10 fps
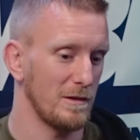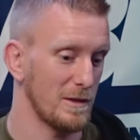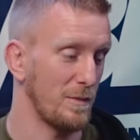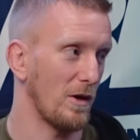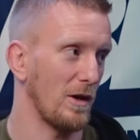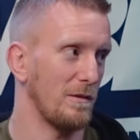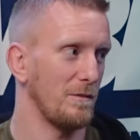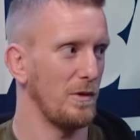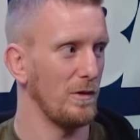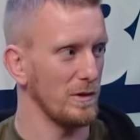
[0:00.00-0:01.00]
sparring,
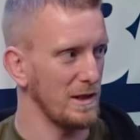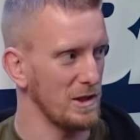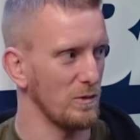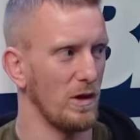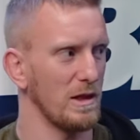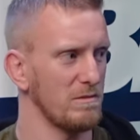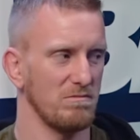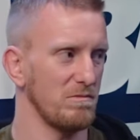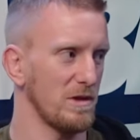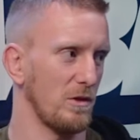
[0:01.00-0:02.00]
but teaching wise,
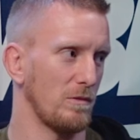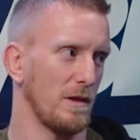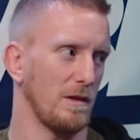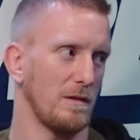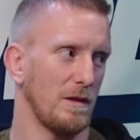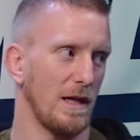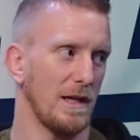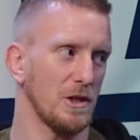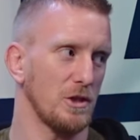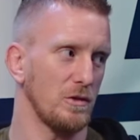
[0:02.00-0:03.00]
there's not really
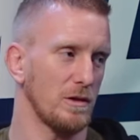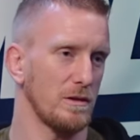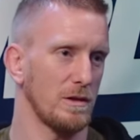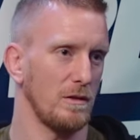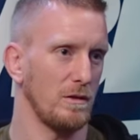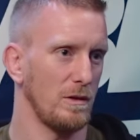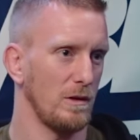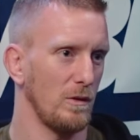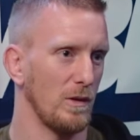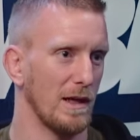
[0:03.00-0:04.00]
any issues. So yeah.
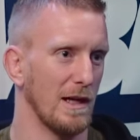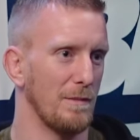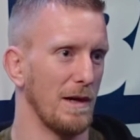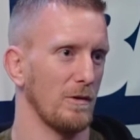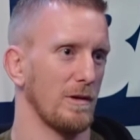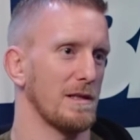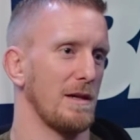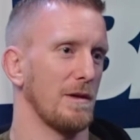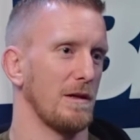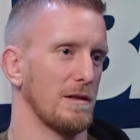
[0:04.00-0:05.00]
We can get back on the
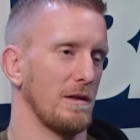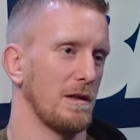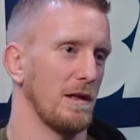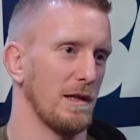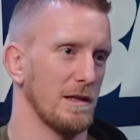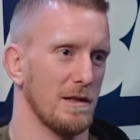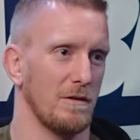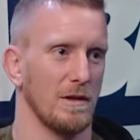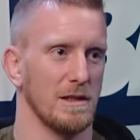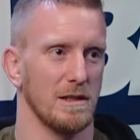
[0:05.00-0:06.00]
seminar circuit again,
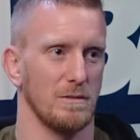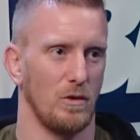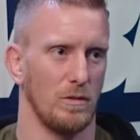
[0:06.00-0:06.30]
start raising some more